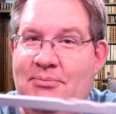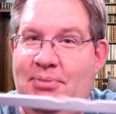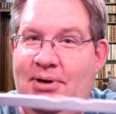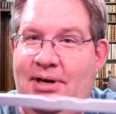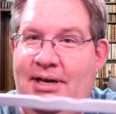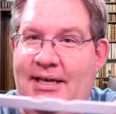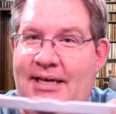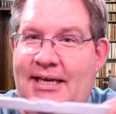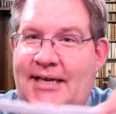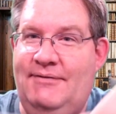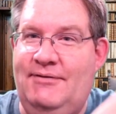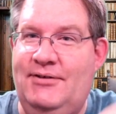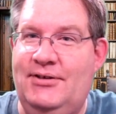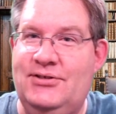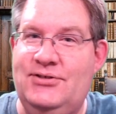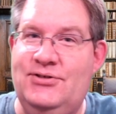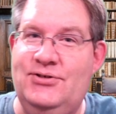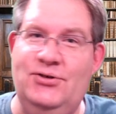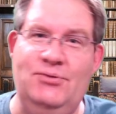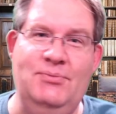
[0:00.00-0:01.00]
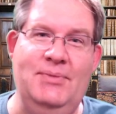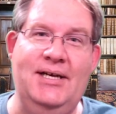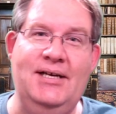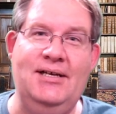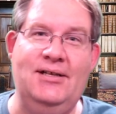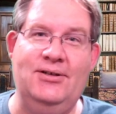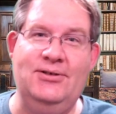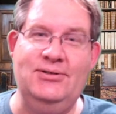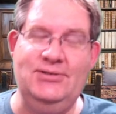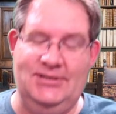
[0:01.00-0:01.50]
But if you zoom in
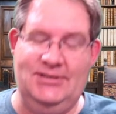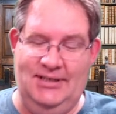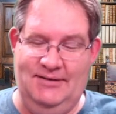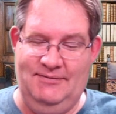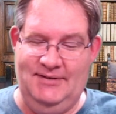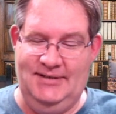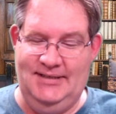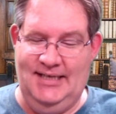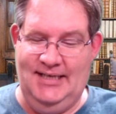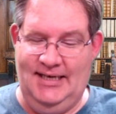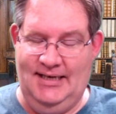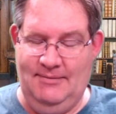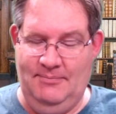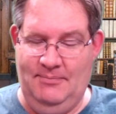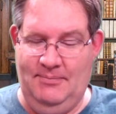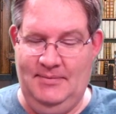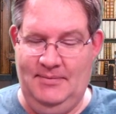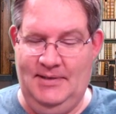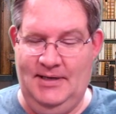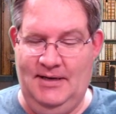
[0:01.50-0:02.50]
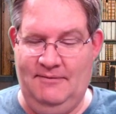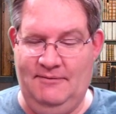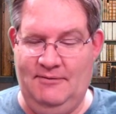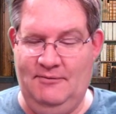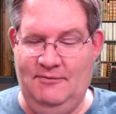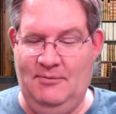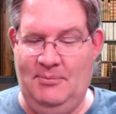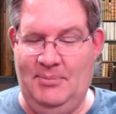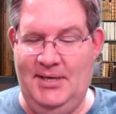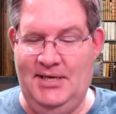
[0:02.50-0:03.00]
close enough and take enough
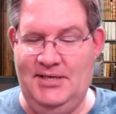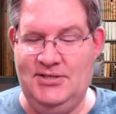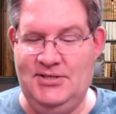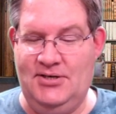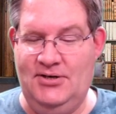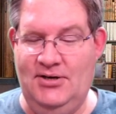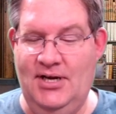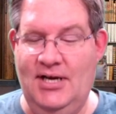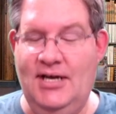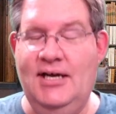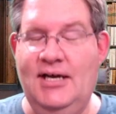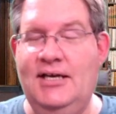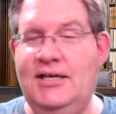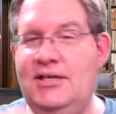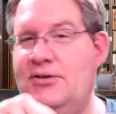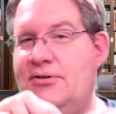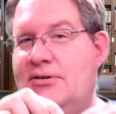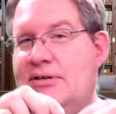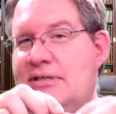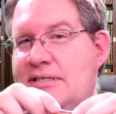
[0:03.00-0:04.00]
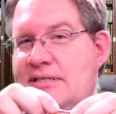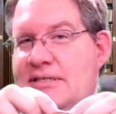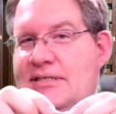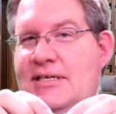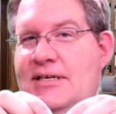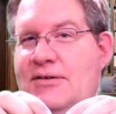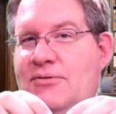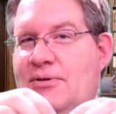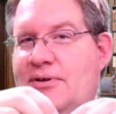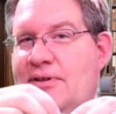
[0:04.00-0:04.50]
of a picture, you can
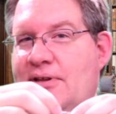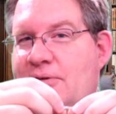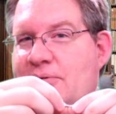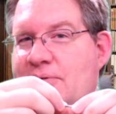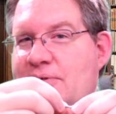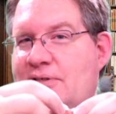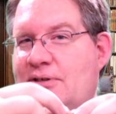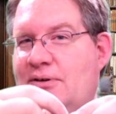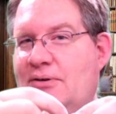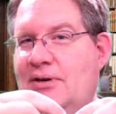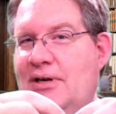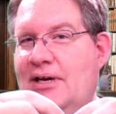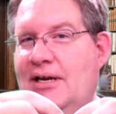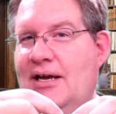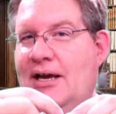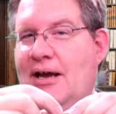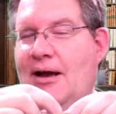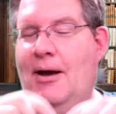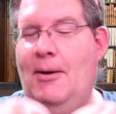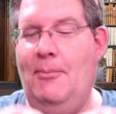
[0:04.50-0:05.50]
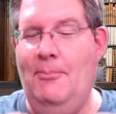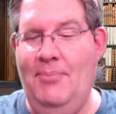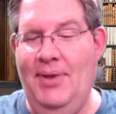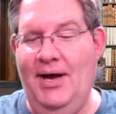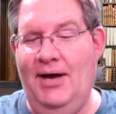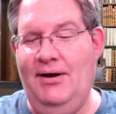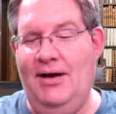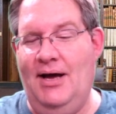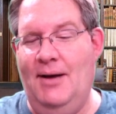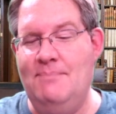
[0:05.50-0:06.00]
see where there was a
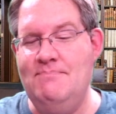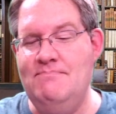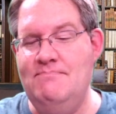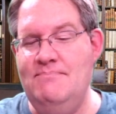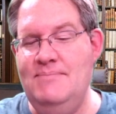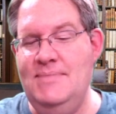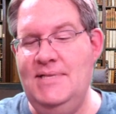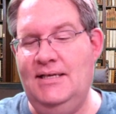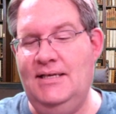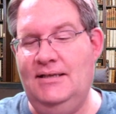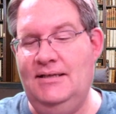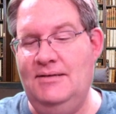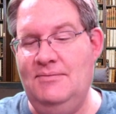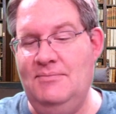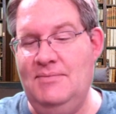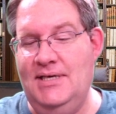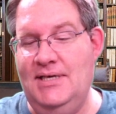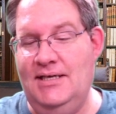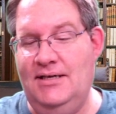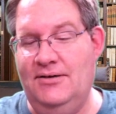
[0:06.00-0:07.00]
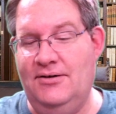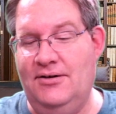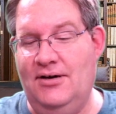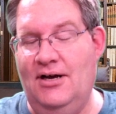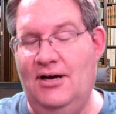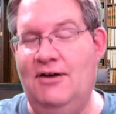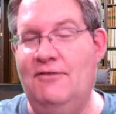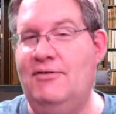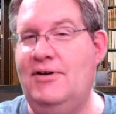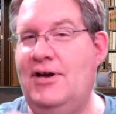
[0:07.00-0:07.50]
about a millimeter
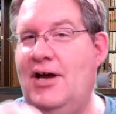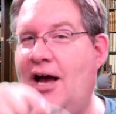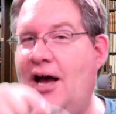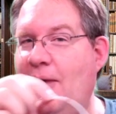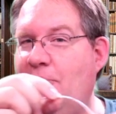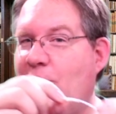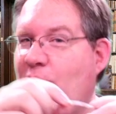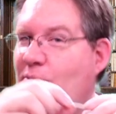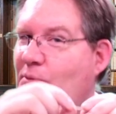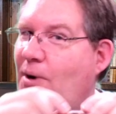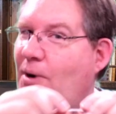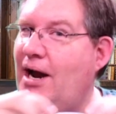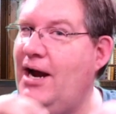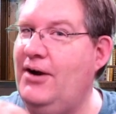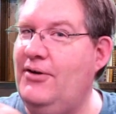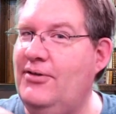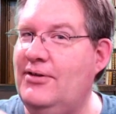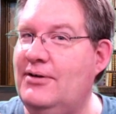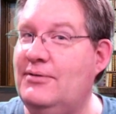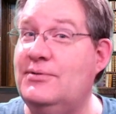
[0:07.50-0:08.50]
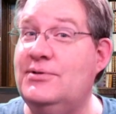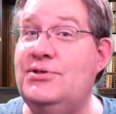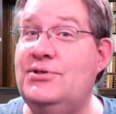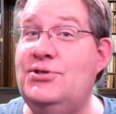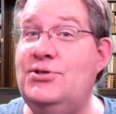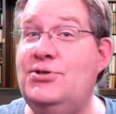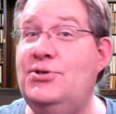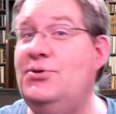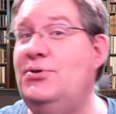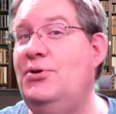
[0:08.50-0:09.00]
of copper wire that was
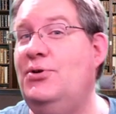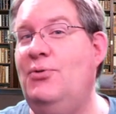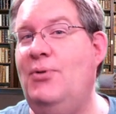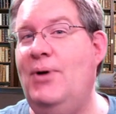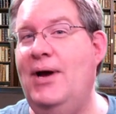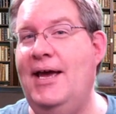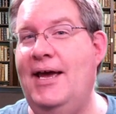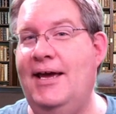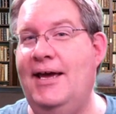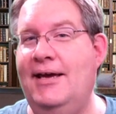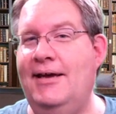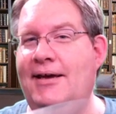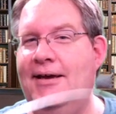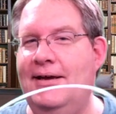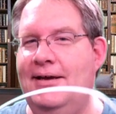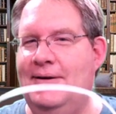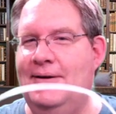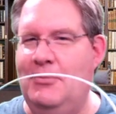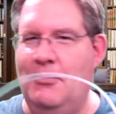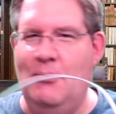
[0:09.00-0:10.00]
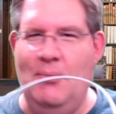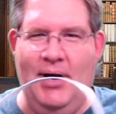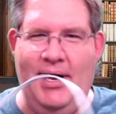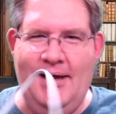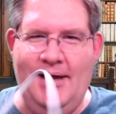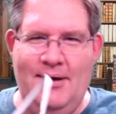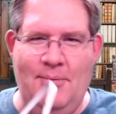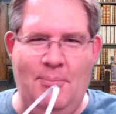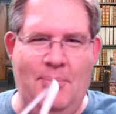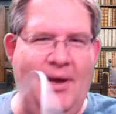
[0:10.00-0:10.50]
chewed away
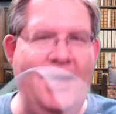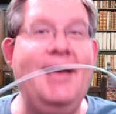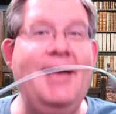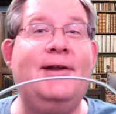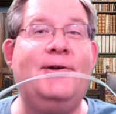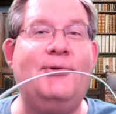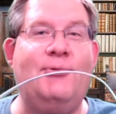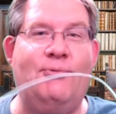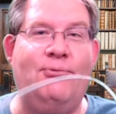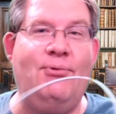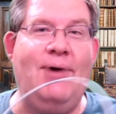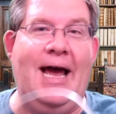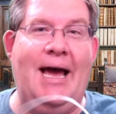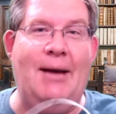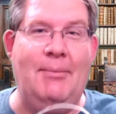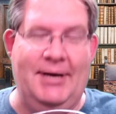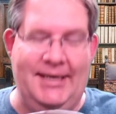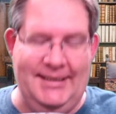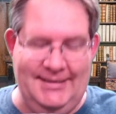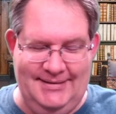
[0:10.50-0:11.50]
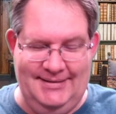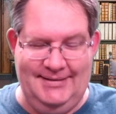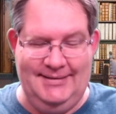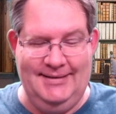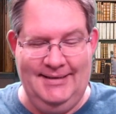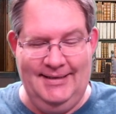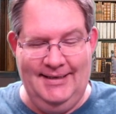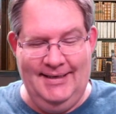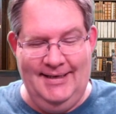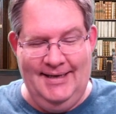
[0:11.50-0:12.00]
by a pet rabbit.
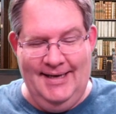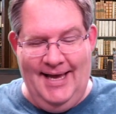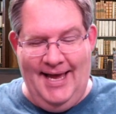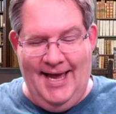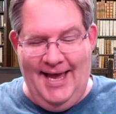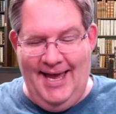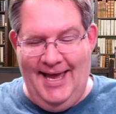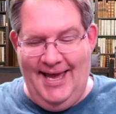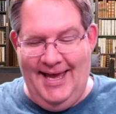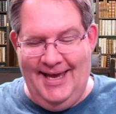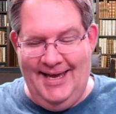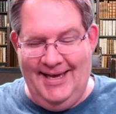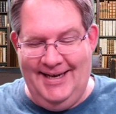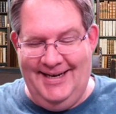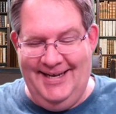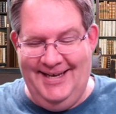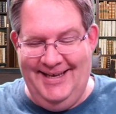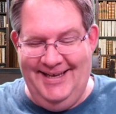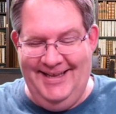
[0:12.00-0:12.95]
And